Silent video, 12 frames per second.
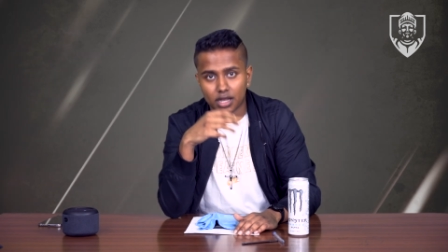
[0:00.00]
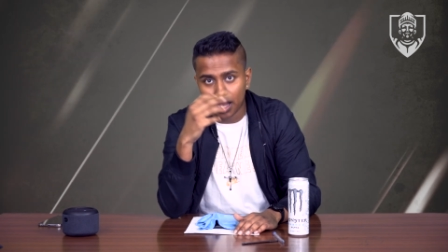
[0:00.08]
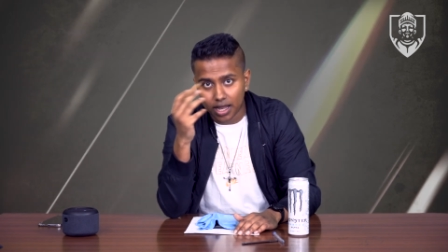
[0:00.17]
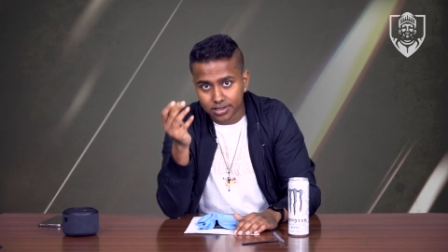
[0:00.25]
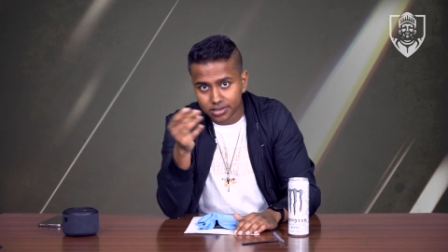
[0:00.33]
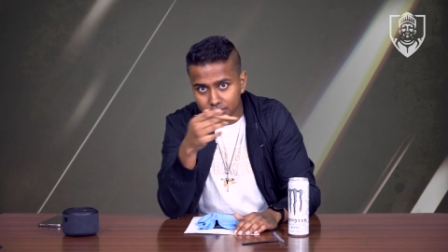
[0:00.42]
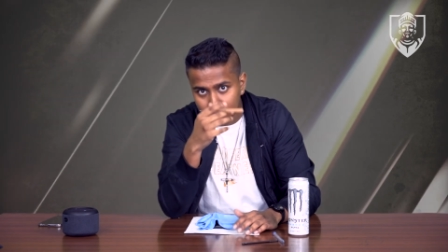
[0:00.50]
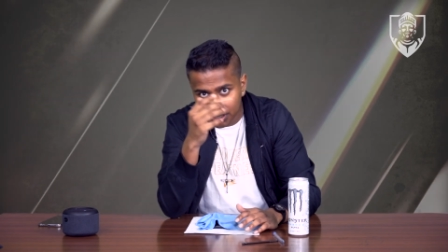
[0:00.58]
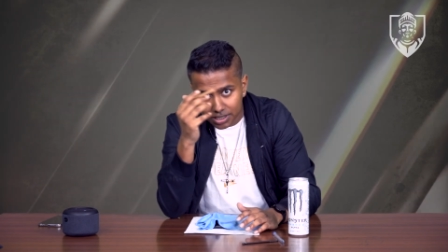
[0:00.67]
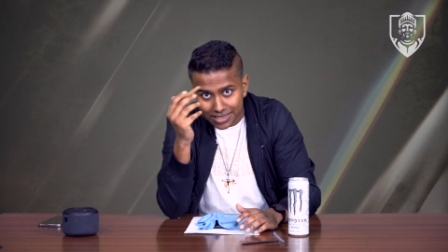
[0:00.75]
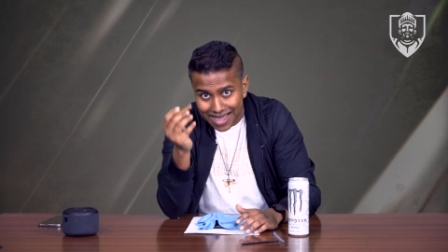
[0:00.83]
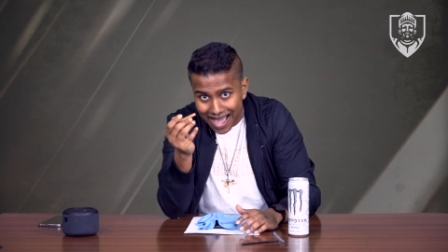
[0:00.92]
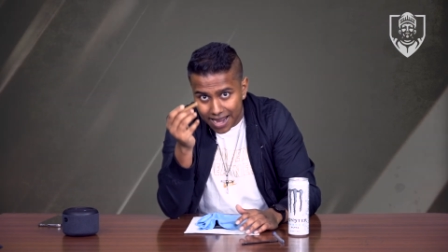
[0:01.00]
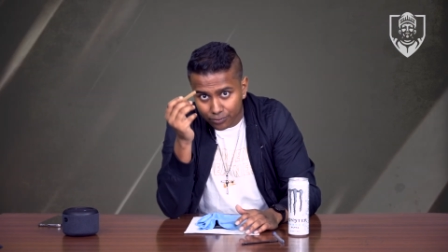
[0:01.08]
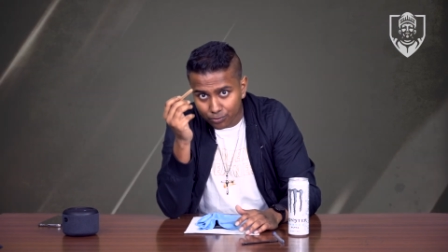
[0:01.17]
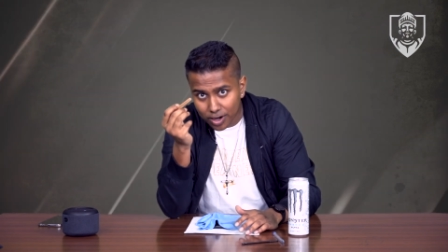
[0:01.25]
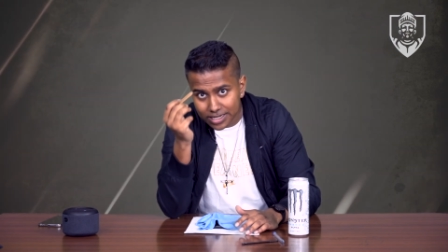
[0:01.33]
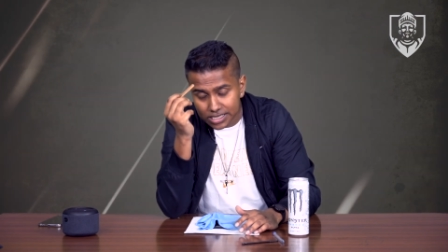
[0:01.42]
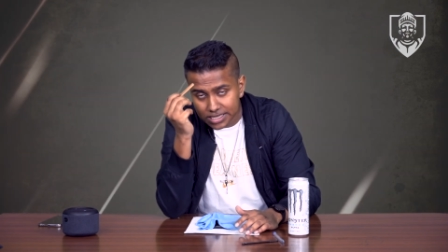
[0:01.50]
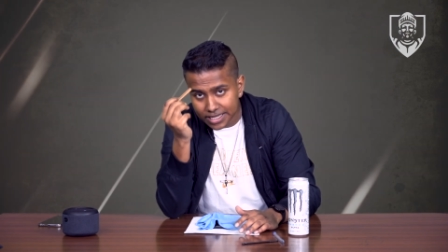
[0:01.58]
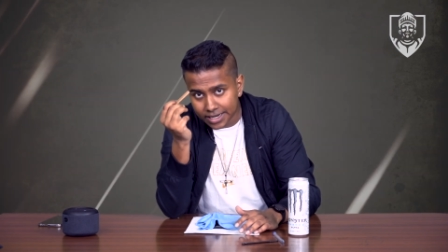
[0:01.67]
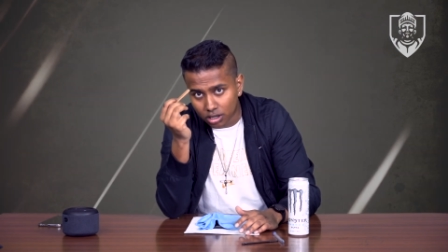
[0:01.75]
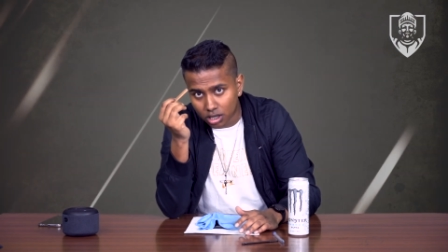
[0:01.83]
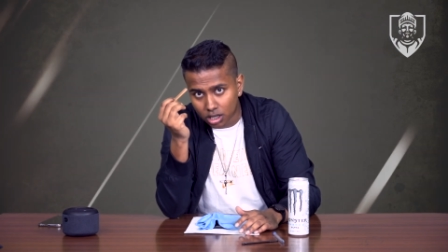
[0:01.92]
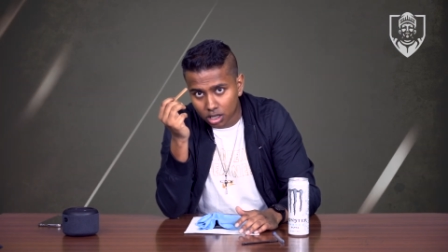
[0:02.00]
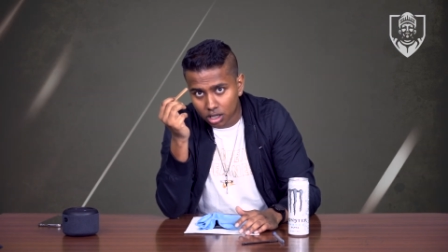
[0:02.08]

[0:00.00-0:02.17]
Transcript: Oh, that right there